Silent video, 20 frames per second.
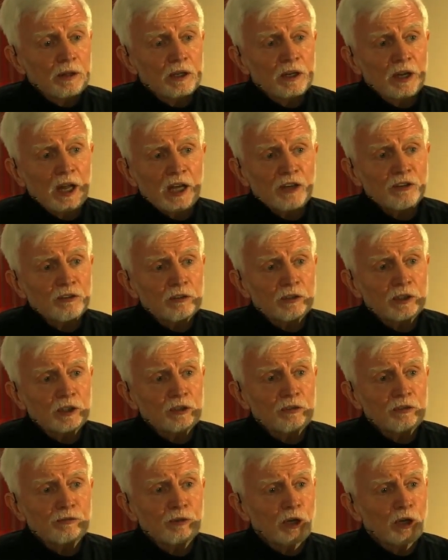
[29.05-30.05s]
that it
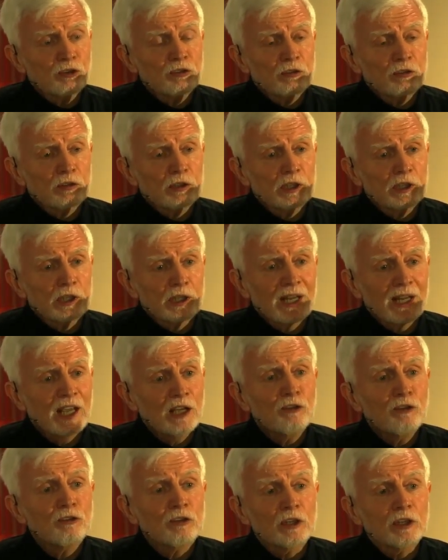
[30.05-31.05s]
actually is functionally
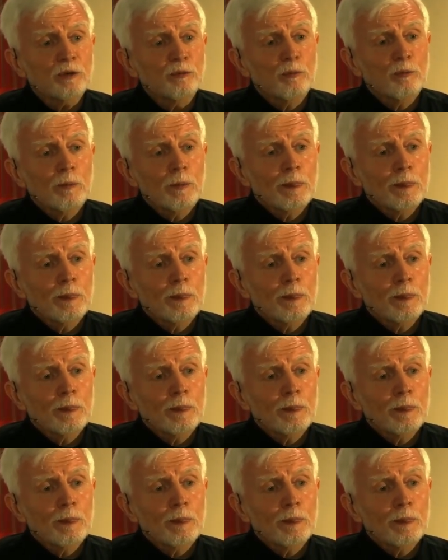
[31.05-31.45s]
enhancing.